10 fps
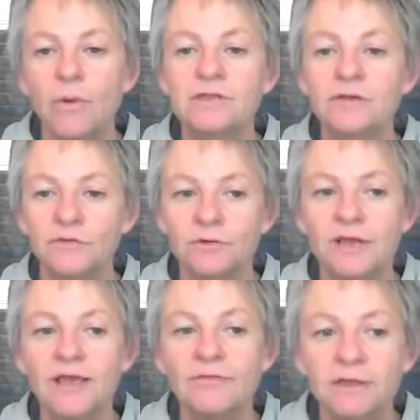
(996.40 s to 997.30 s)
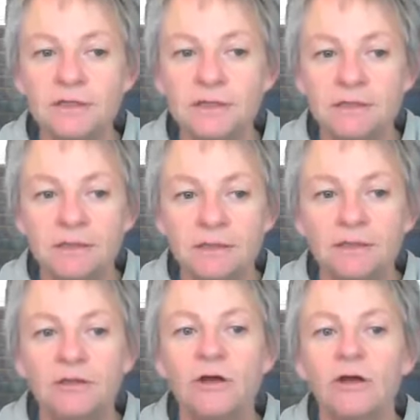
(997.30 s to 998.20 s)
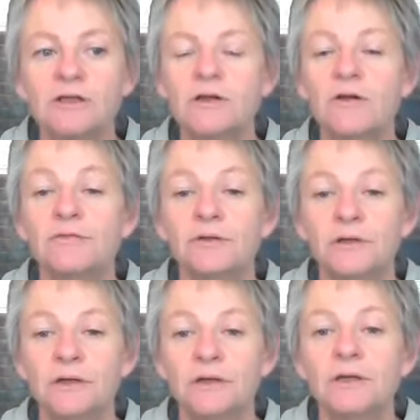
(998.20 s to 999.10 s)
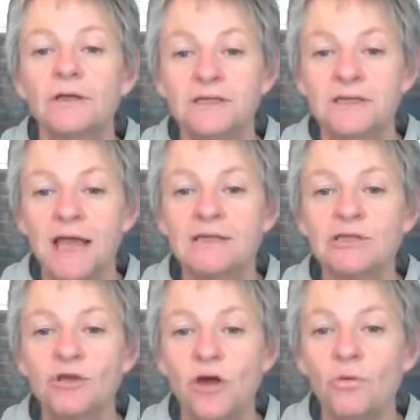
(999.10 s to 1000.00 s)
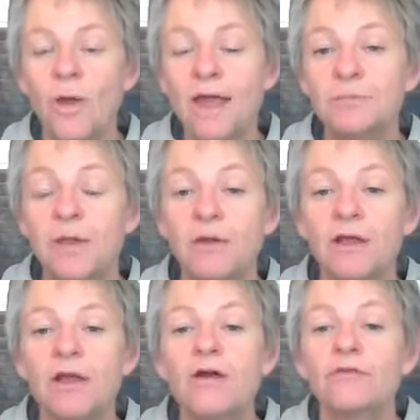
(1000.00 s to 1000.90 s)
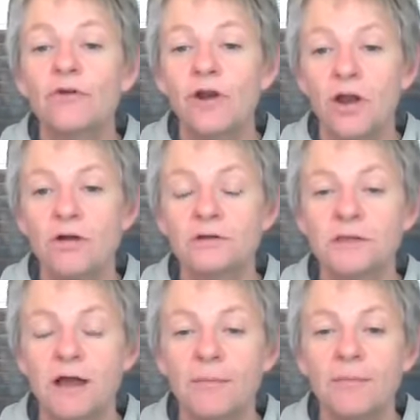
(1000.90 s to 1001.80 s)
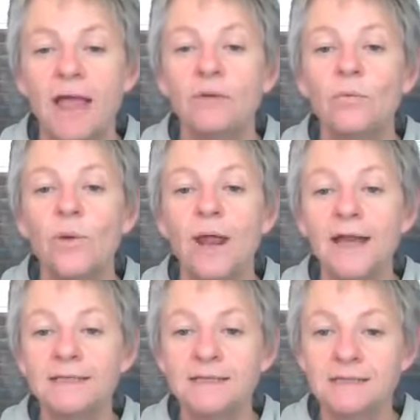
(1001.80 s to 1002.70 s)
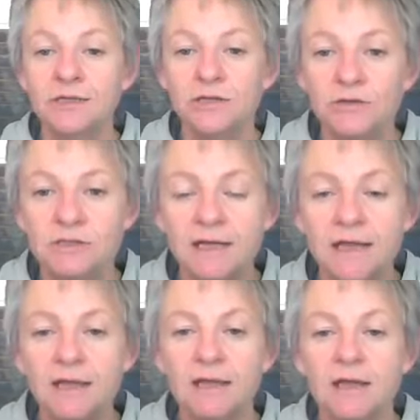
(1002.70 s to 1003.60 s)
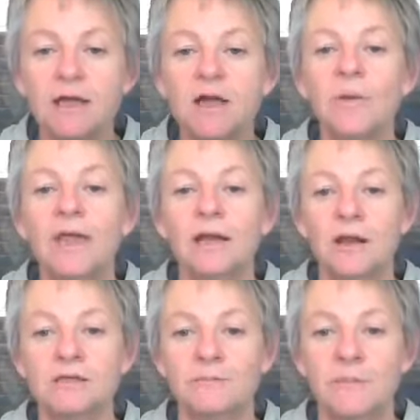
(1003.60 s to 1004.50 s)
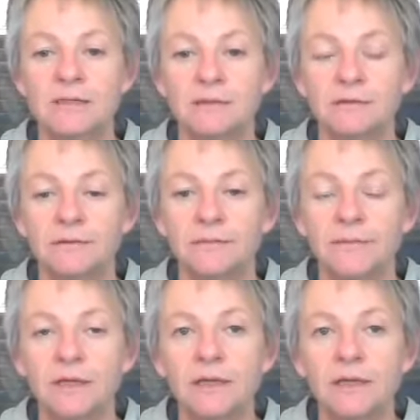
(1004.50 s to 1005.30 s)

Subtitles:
Whereas if you leave it, the dog is often stays non-weight bearing for a long time. And when it doesn't use the leg, we get loss of muscle.